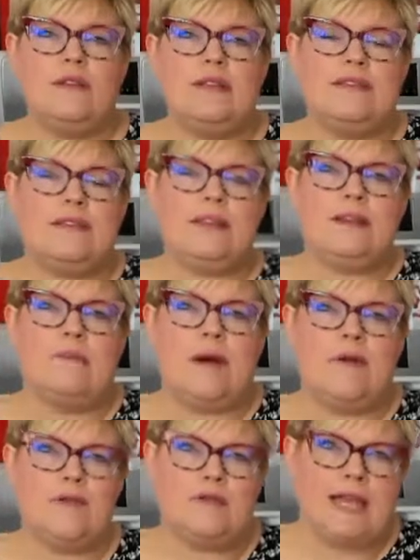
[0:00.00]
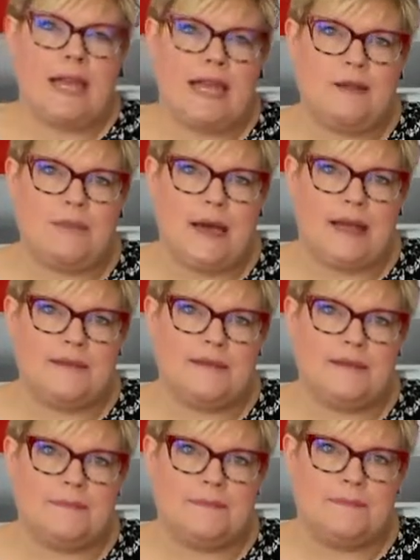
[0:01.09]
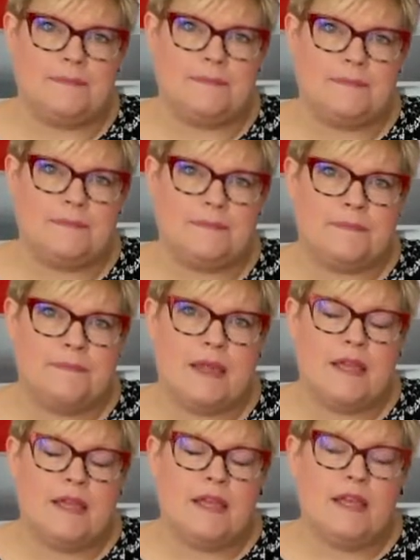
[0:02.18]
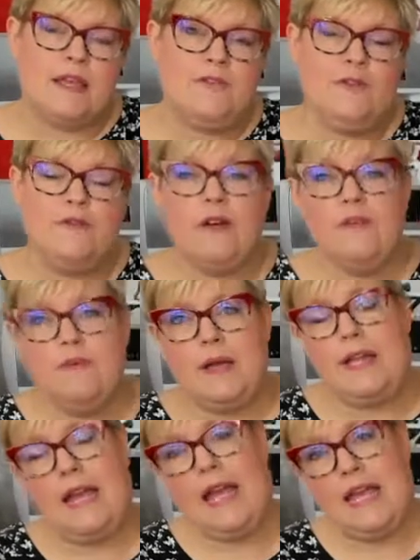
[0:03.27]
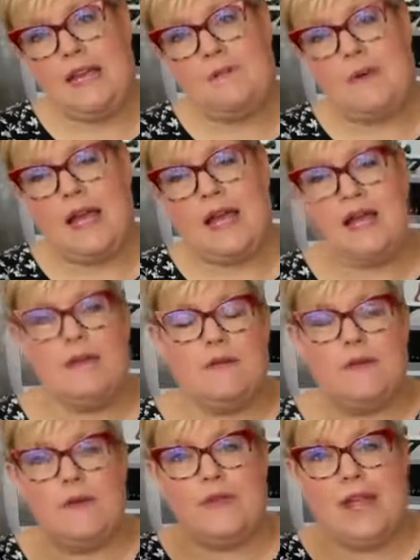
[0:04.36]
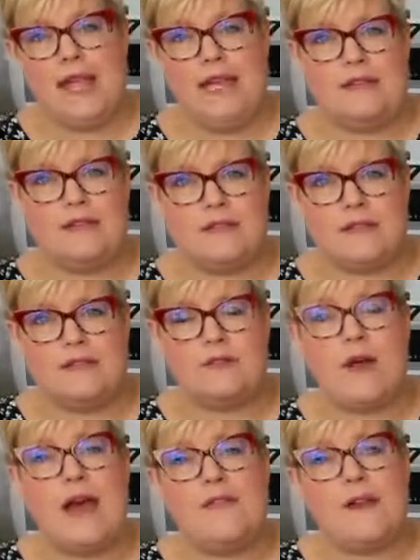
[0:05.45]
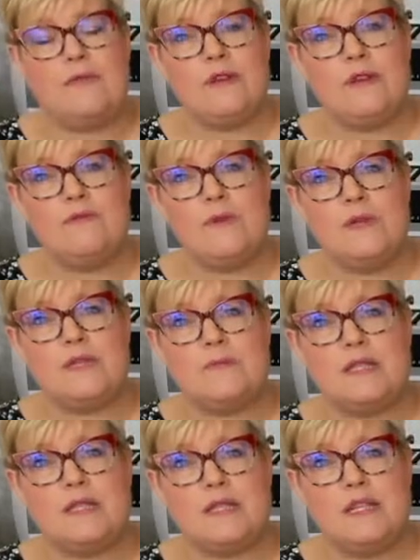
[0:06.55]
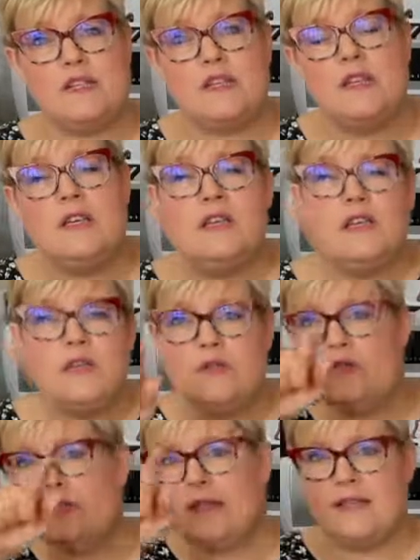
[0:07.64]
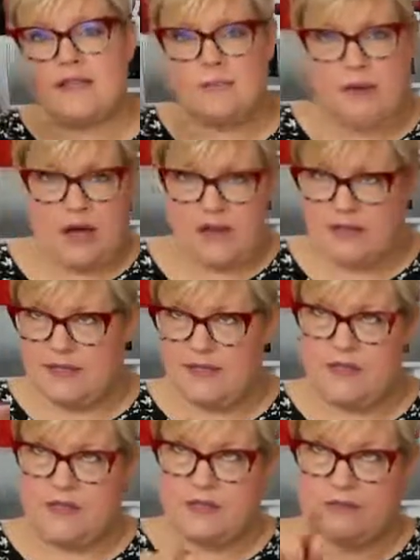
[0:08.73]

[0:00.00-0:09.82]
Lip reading: let's think about those handbags. If you've ever made a handbag where the handle is, you have that reinforcement stitch. Usually it's a box stitch